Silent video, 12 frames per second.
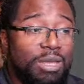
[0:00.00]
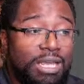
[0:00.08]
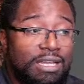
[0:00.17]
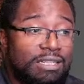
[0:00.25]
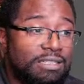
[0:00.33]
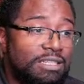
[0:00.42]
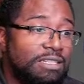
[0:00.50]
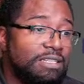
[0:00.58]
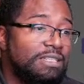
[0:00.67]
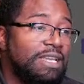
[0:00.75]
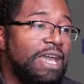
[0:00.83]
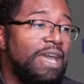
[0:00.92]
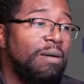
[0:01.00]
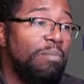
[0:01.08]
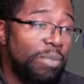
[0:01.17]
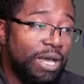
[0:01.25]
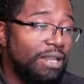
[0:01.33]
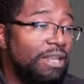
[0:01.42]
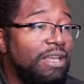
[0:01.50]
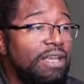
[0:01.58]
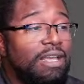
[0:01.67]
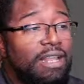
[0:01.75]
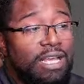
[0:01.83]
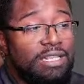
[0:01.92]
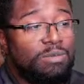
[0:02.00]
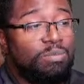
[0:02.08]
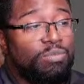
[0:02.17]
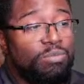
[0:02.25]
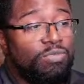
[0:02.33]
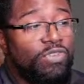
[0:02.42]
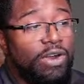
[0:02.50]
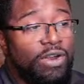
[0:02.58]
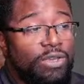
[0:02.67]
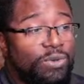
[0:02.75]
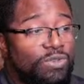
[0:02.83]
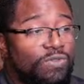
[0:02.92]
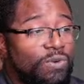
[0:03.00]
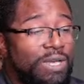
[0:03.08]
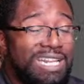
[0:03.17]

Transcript: because it's a tab. But that's very useful.